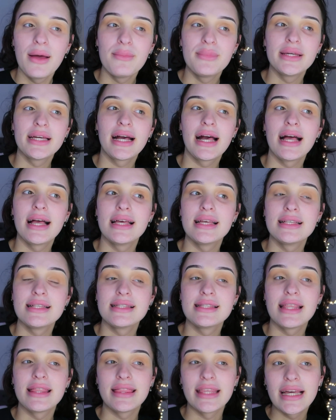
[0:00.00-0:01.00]
Because
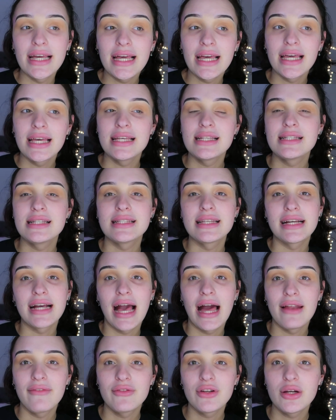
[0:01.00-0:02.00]
the thing is like
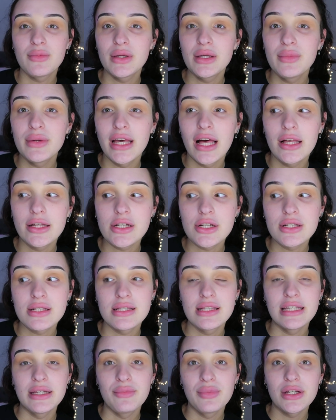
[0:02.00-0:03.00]
after a BBL, you're
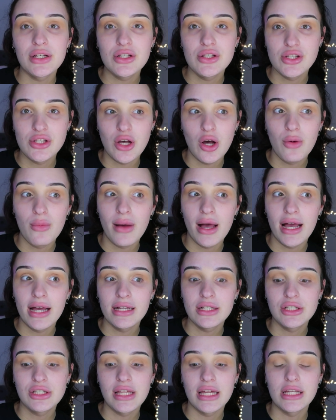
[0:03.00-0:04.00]
sleeping so
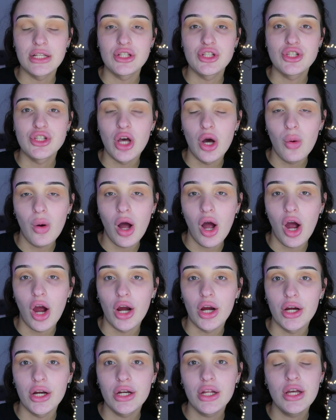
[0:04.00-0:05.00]
much that it's so
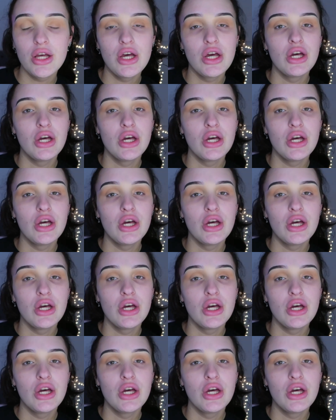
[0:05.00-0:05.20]
hard